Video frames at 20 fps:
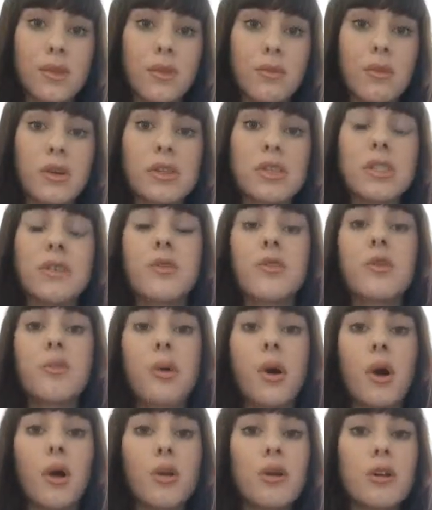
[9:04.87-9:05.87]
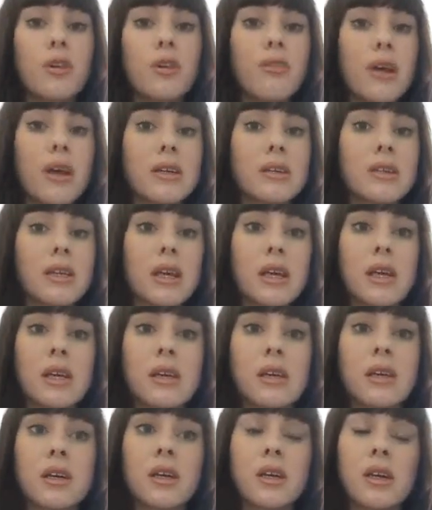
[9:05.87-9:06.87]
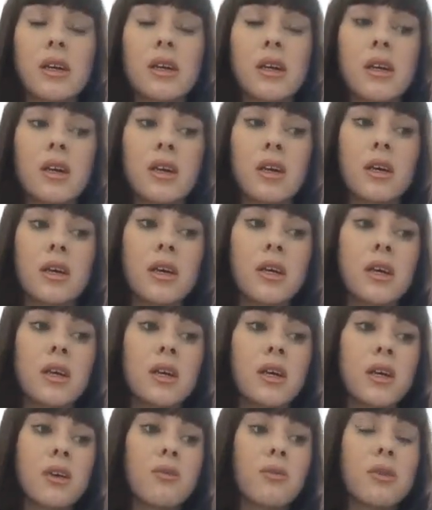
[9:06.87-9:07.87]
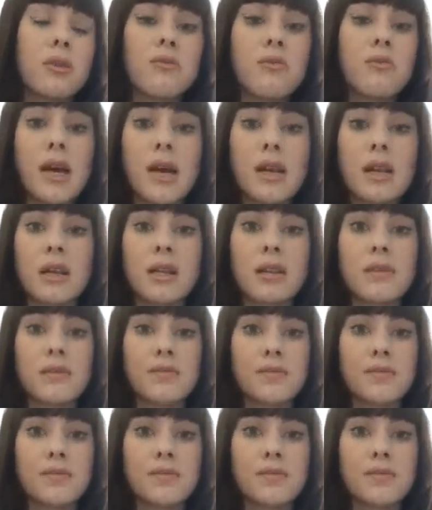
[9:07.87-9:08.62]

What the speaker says: Because if you're polarizing with men